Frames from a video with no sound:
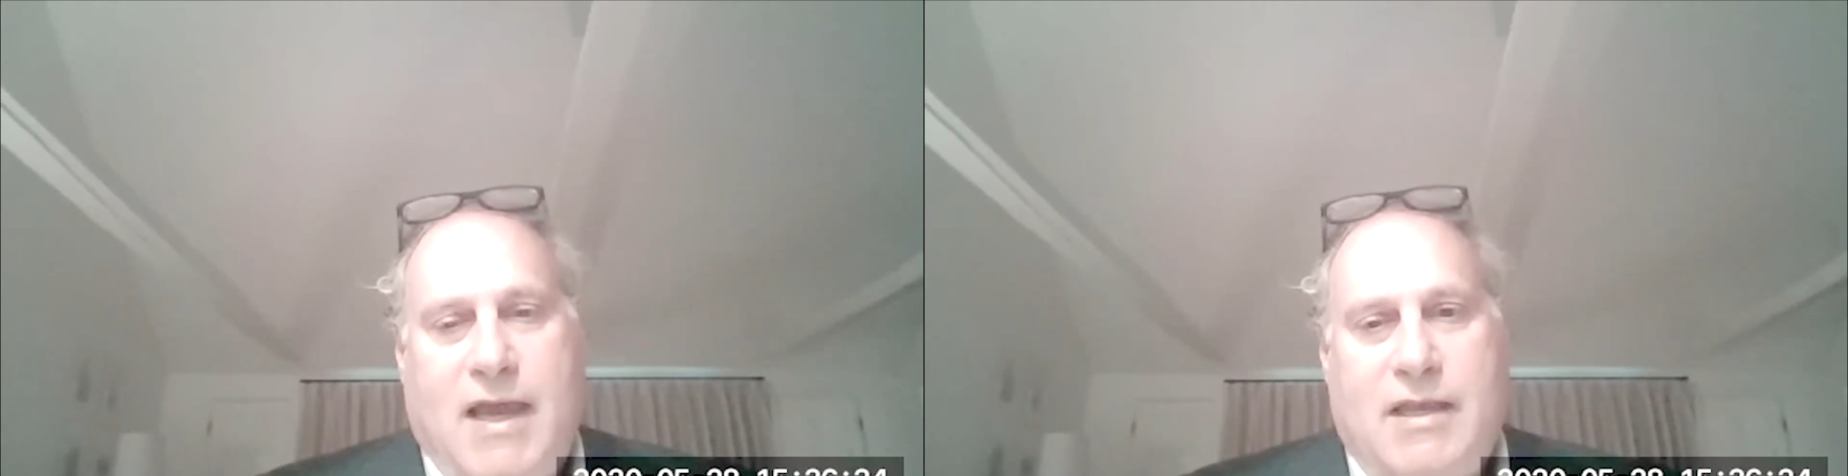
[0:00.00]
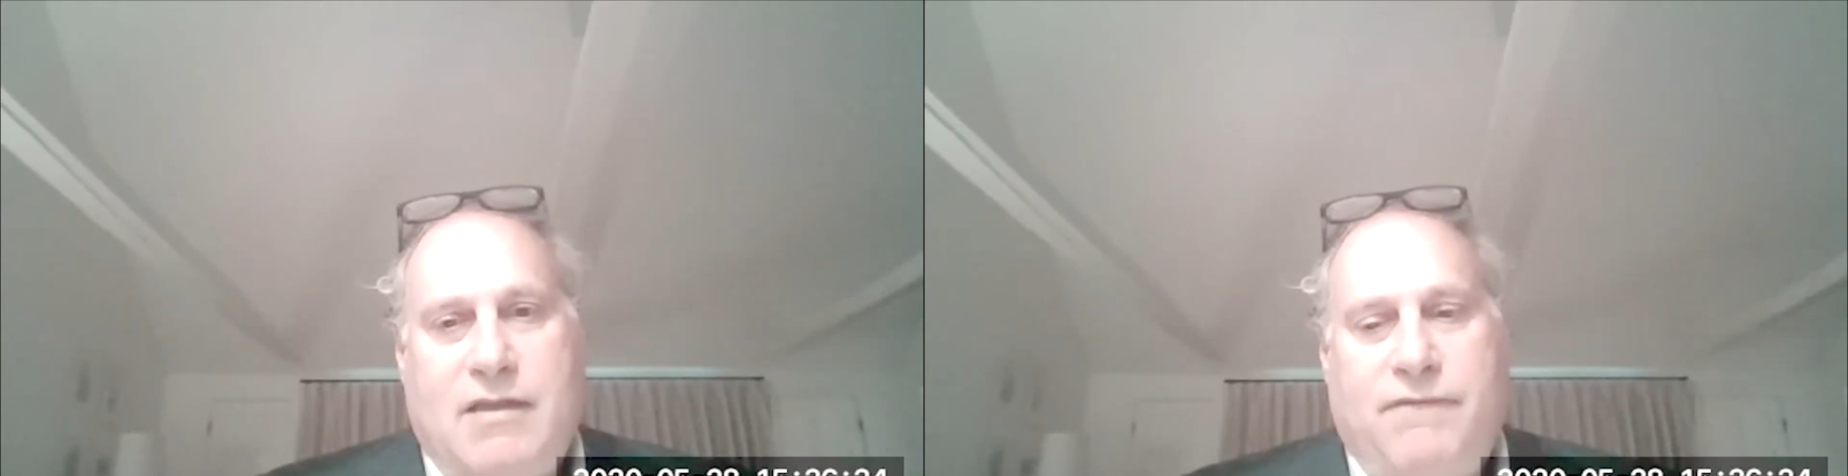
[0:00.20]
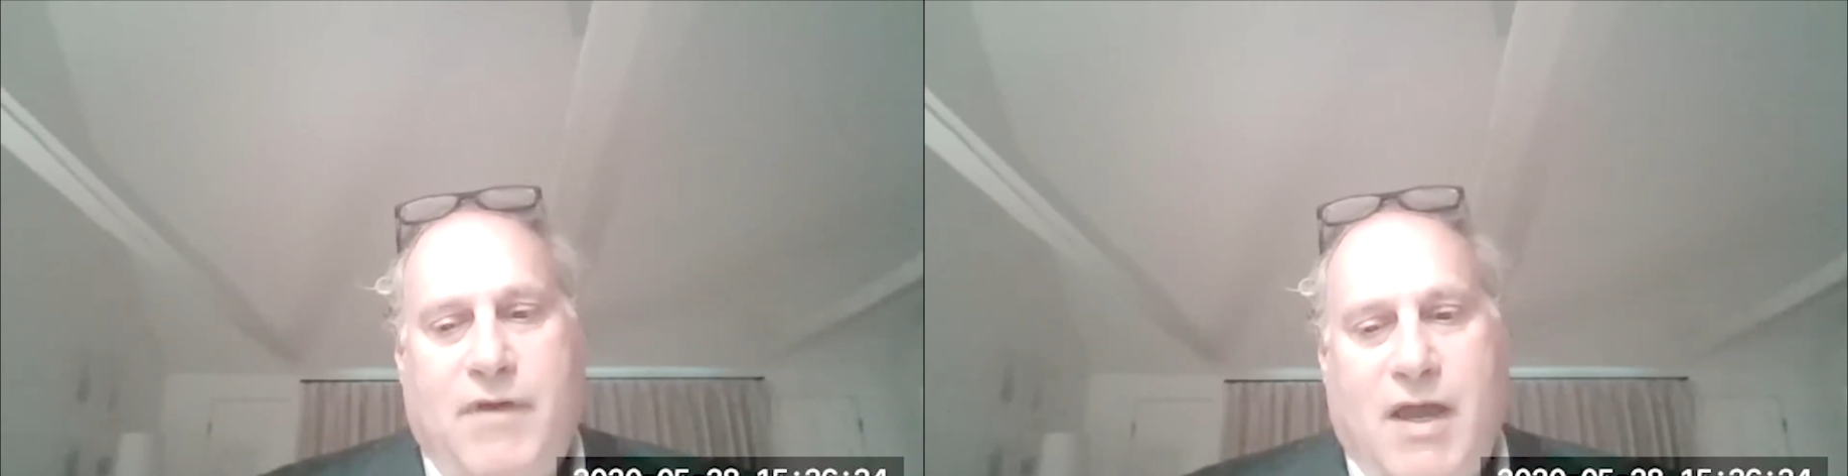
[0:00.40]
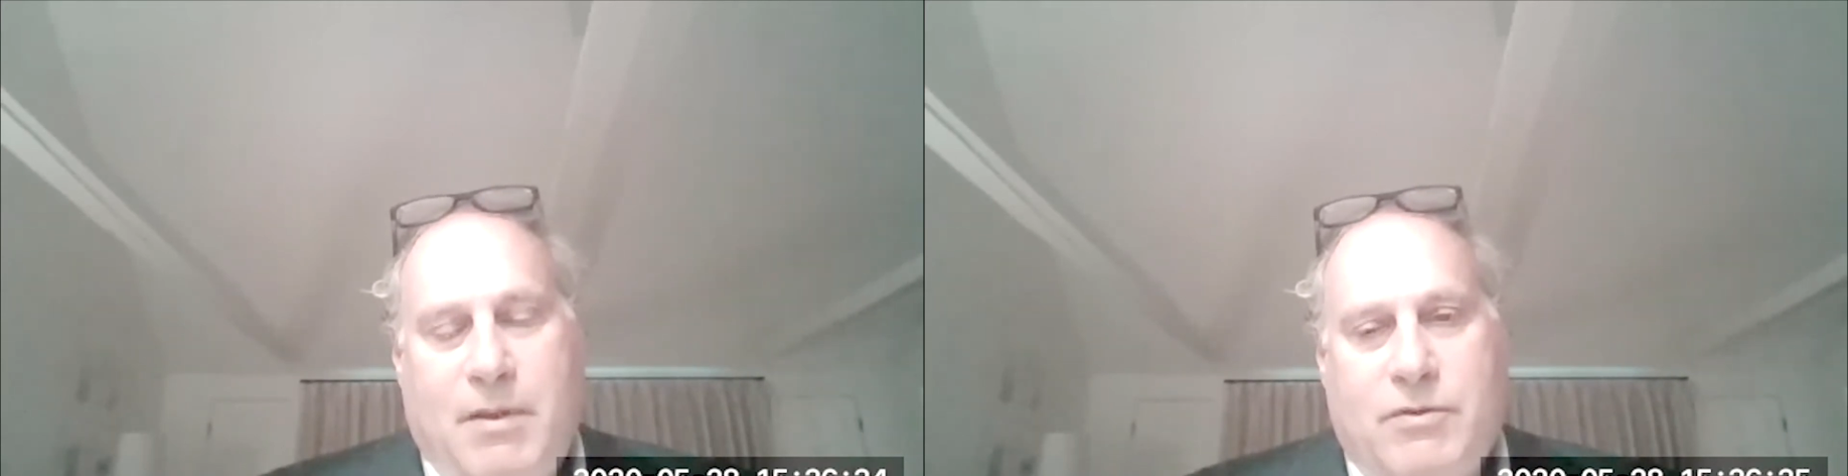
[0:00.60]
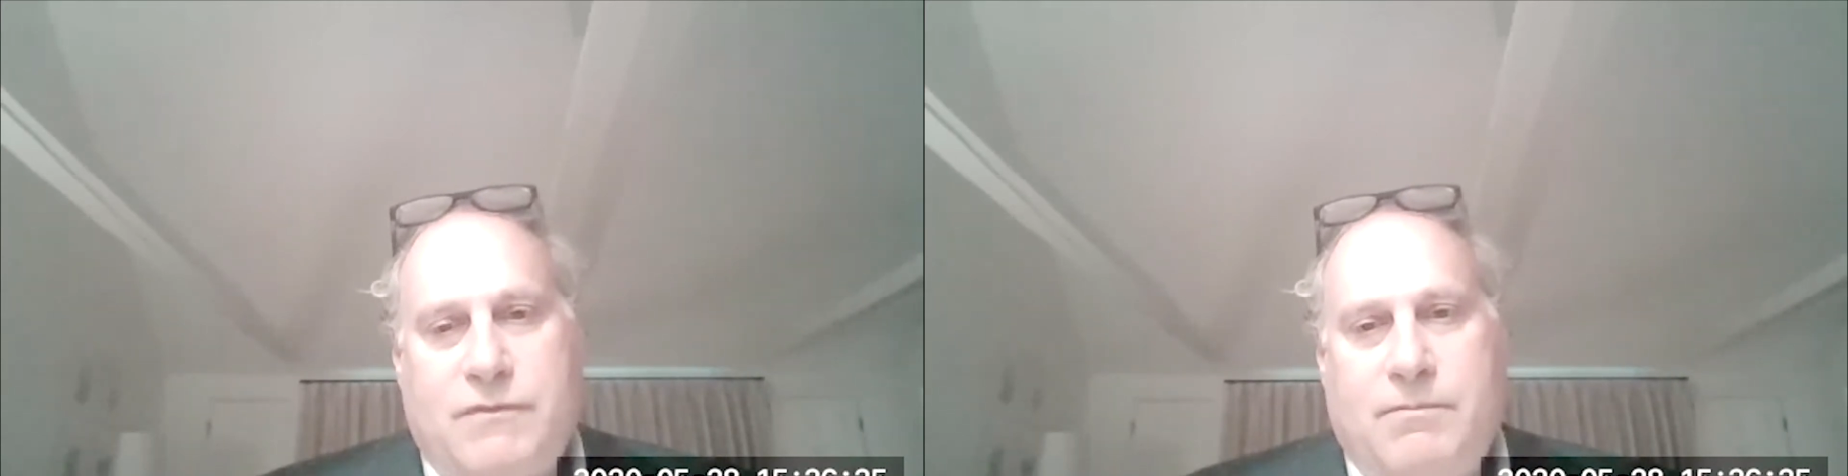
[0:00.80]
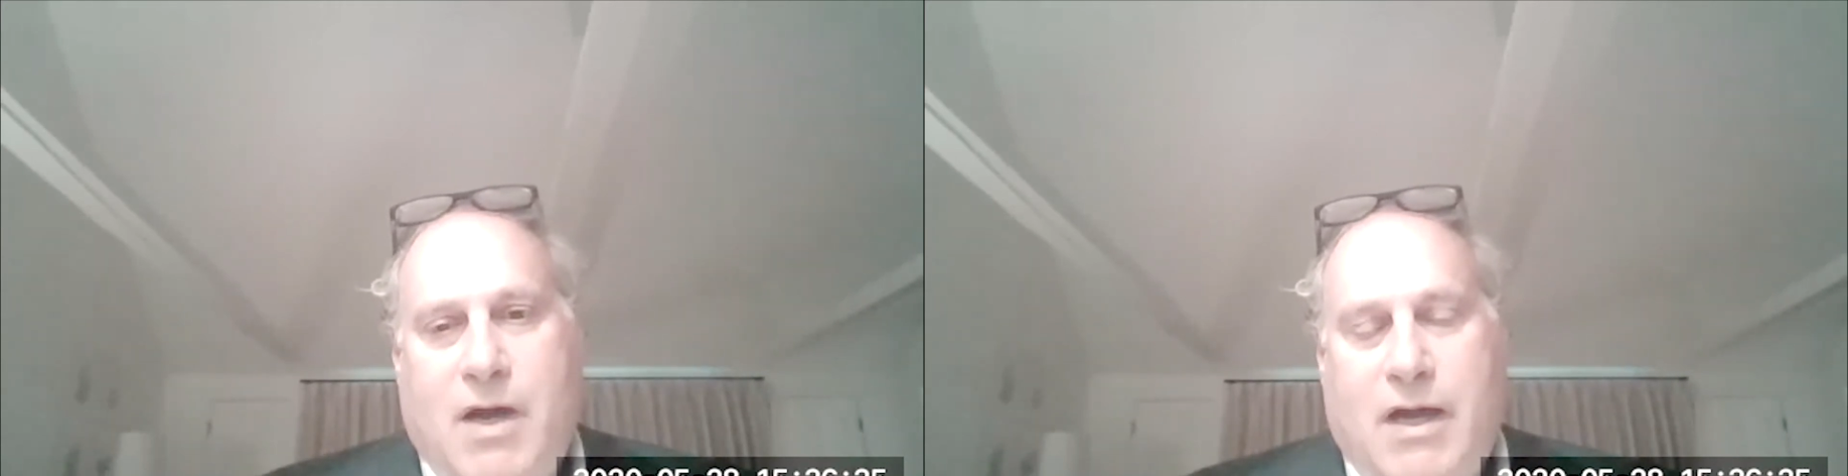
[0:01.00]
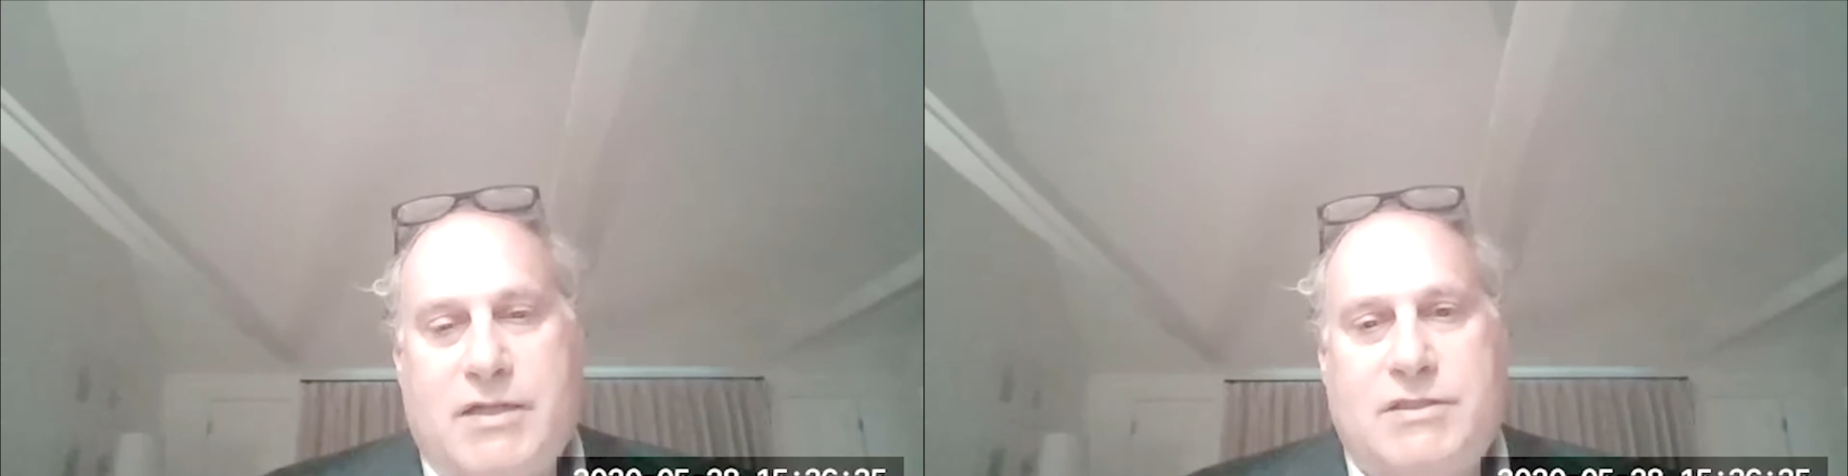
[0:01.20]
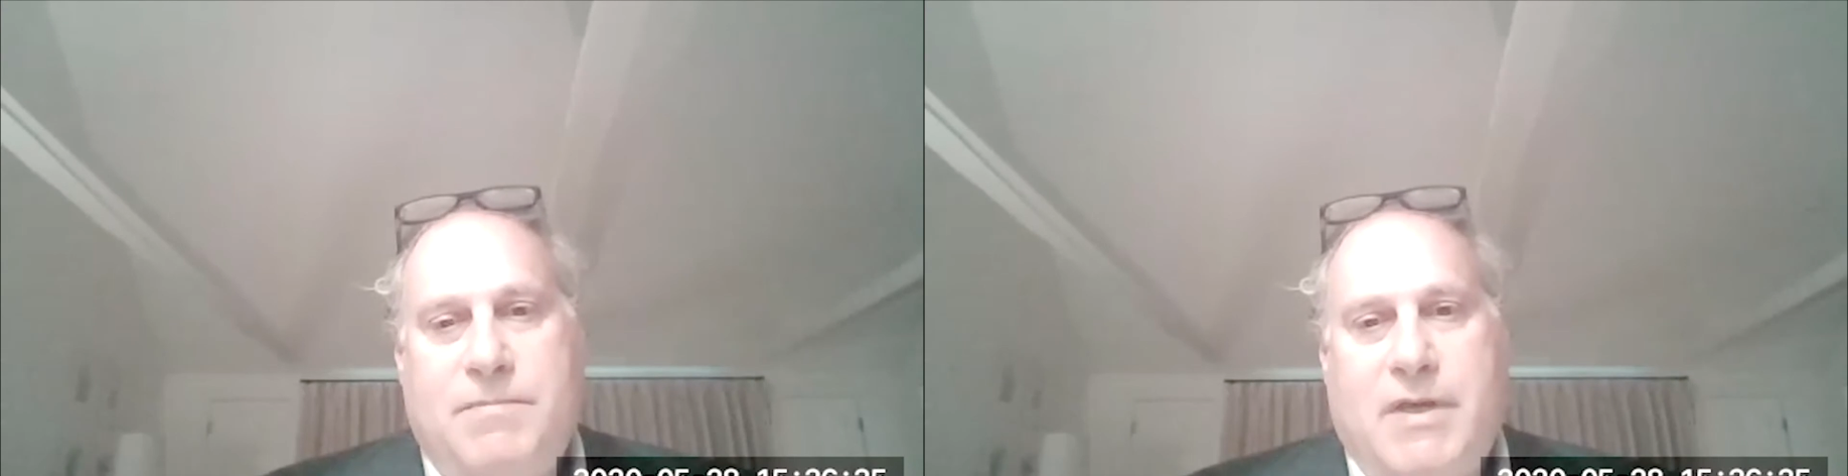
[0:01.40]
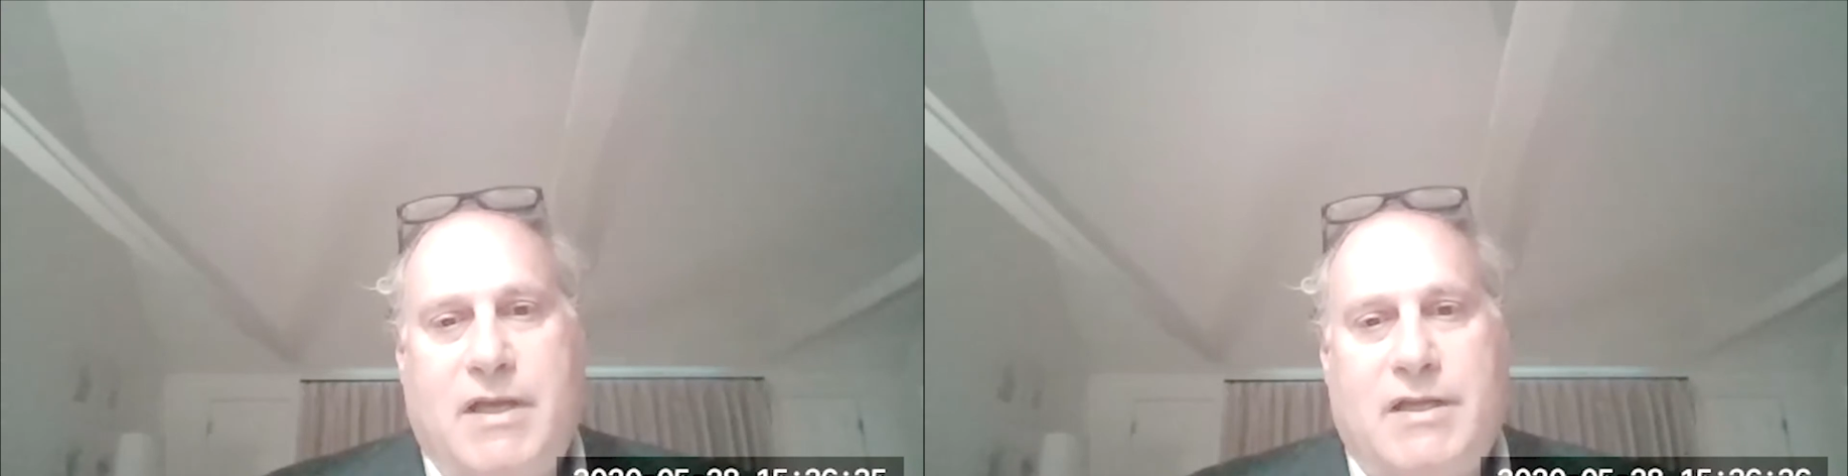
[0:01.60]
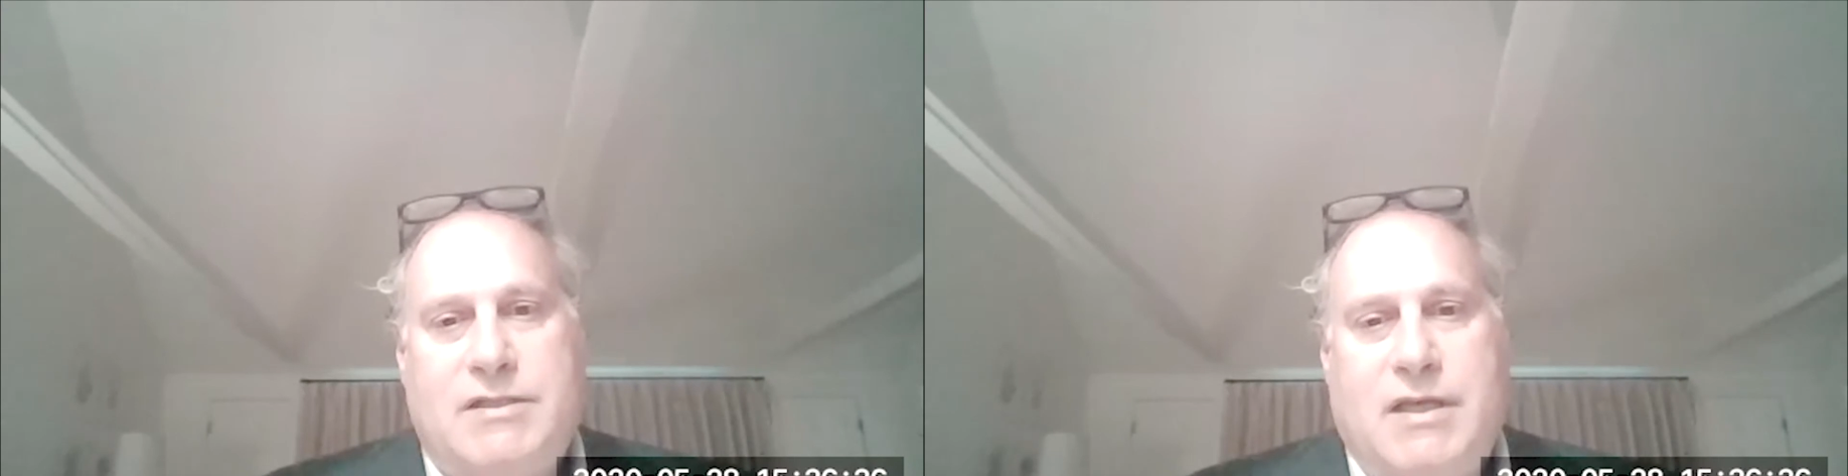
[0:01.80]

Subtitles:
and the family was modest means,